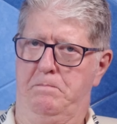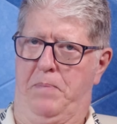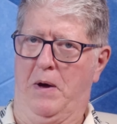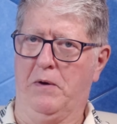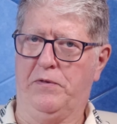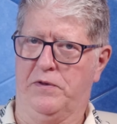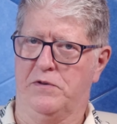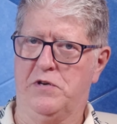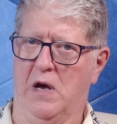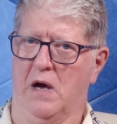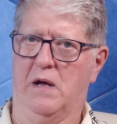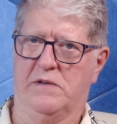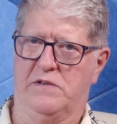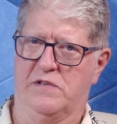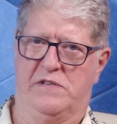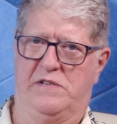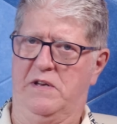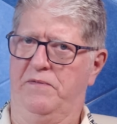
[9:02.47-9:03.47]
Both
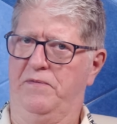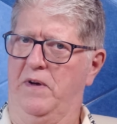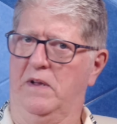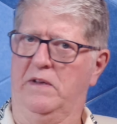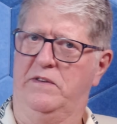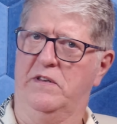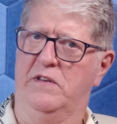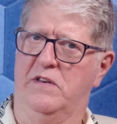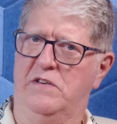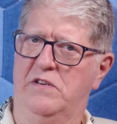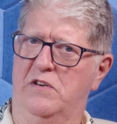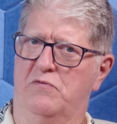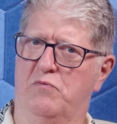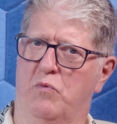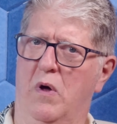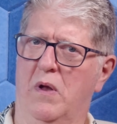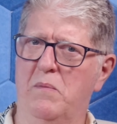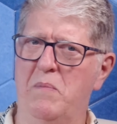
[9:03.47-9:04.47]
chargers defaulted to just
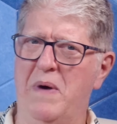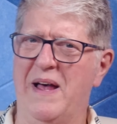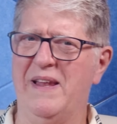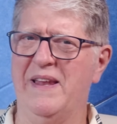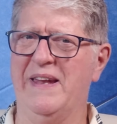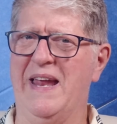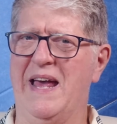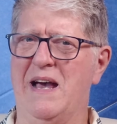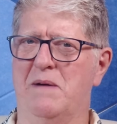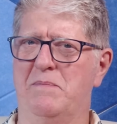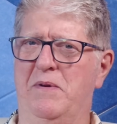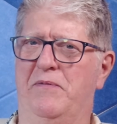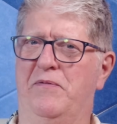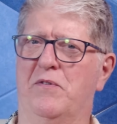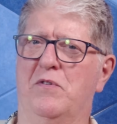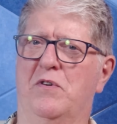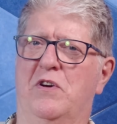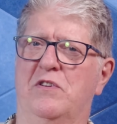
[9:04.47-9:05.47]
one mile an hour
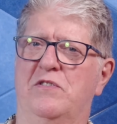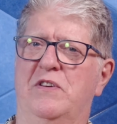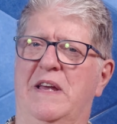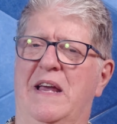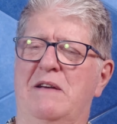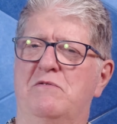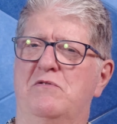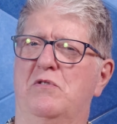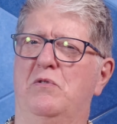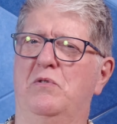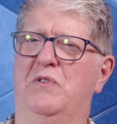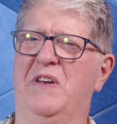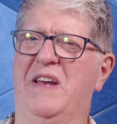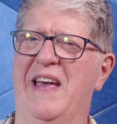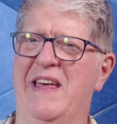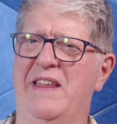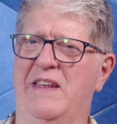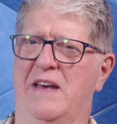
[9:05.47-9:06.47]
before cutting out
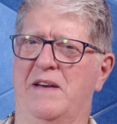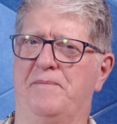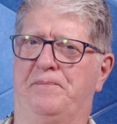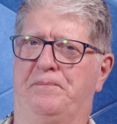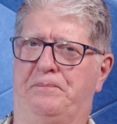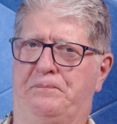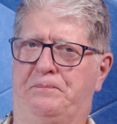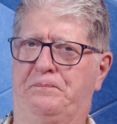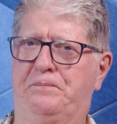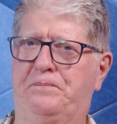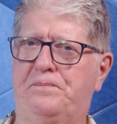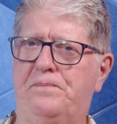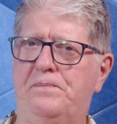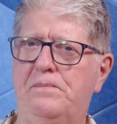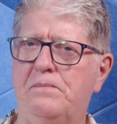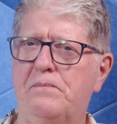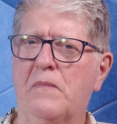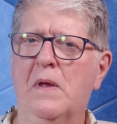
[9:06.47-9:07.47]
altogether.
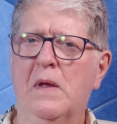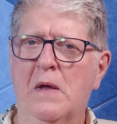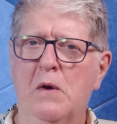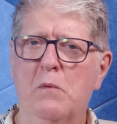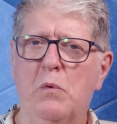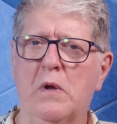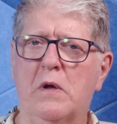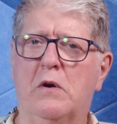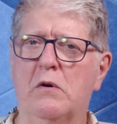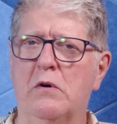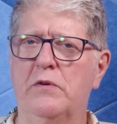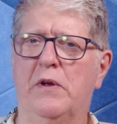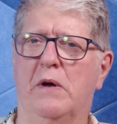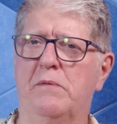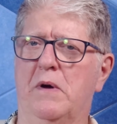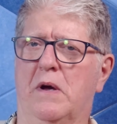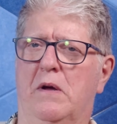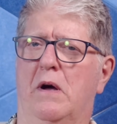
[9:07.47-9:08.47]
Well, of course,
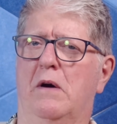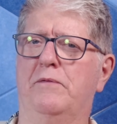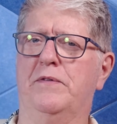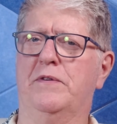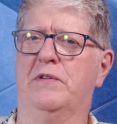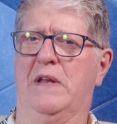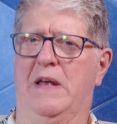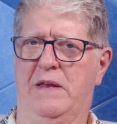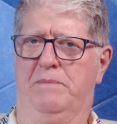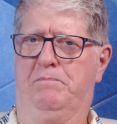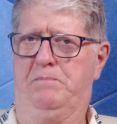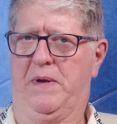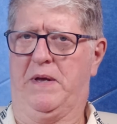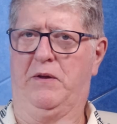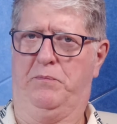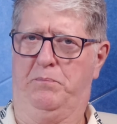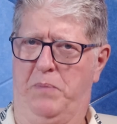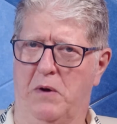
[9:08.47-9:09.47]
obviously,
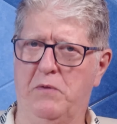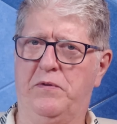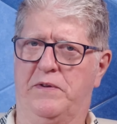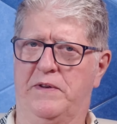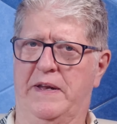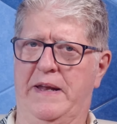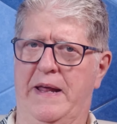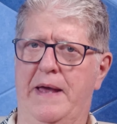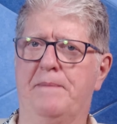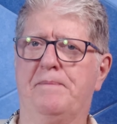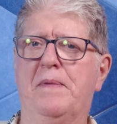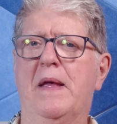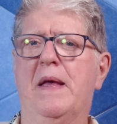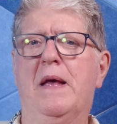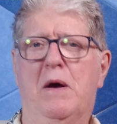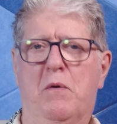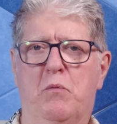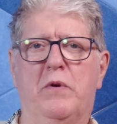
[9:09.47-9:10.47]
because both did it,
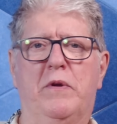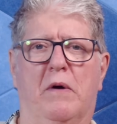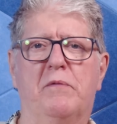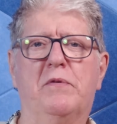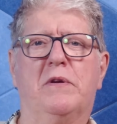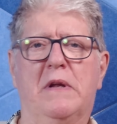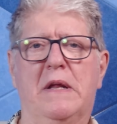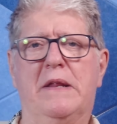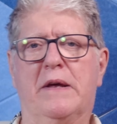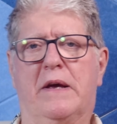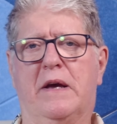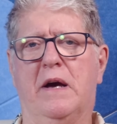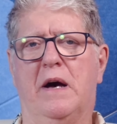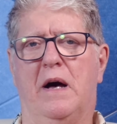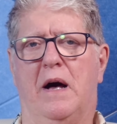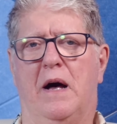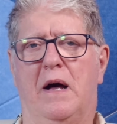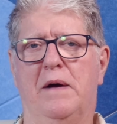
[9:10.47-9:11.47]
was obviously the
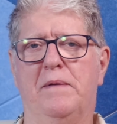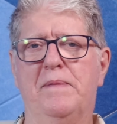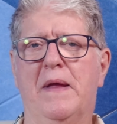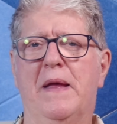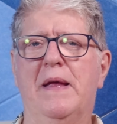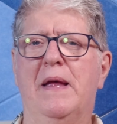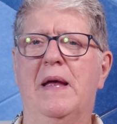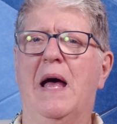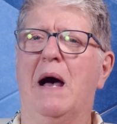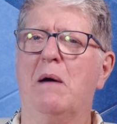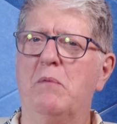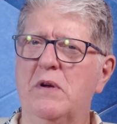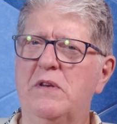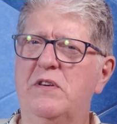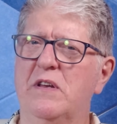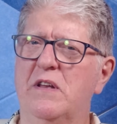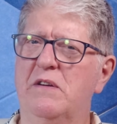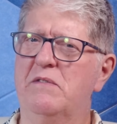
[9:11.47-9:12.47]
car. And
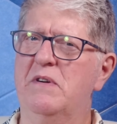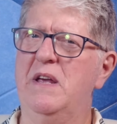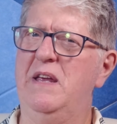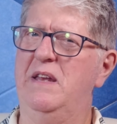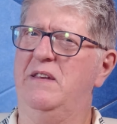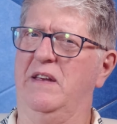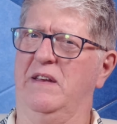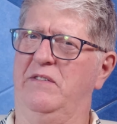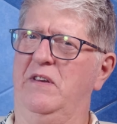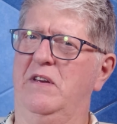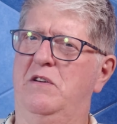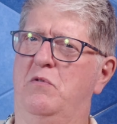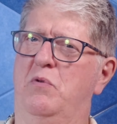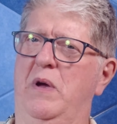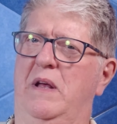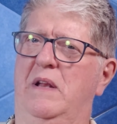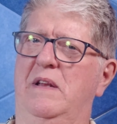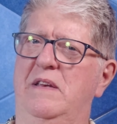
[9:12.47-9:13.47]
watching the readings, I
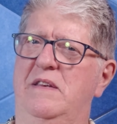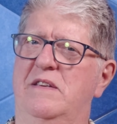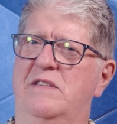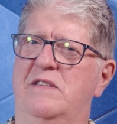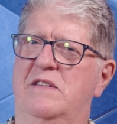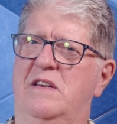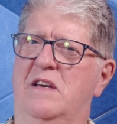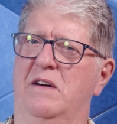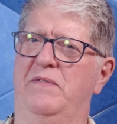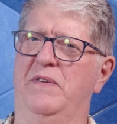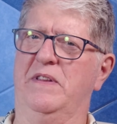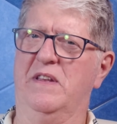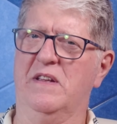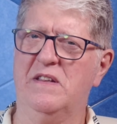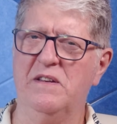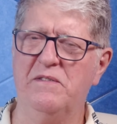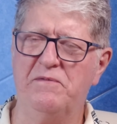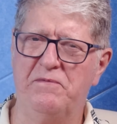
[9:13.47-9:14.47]
quickly discovered
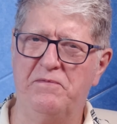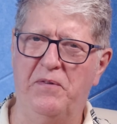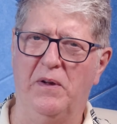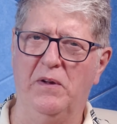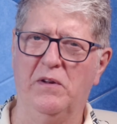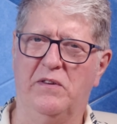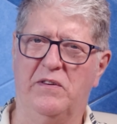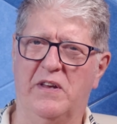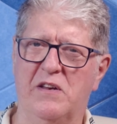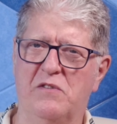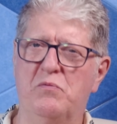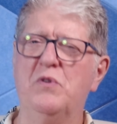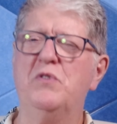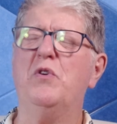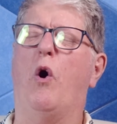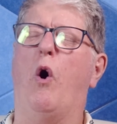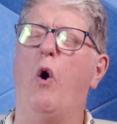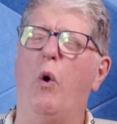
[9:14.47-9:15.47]
that the voltage
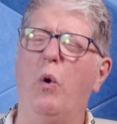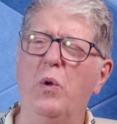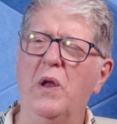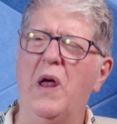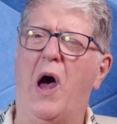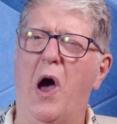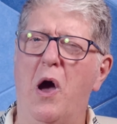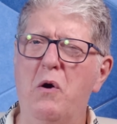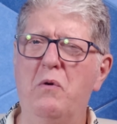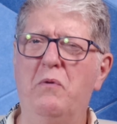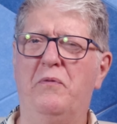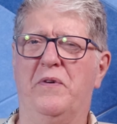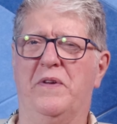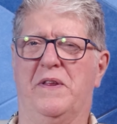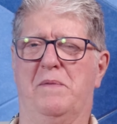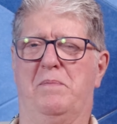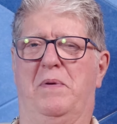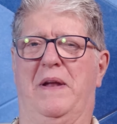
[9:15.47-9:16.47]
was all over
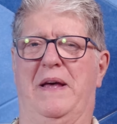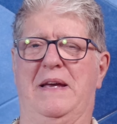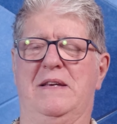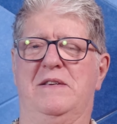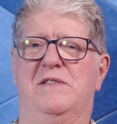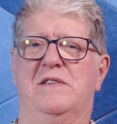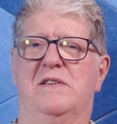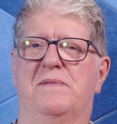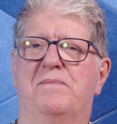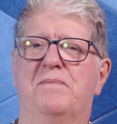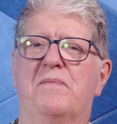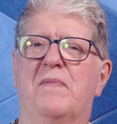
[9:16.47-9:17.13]
the place.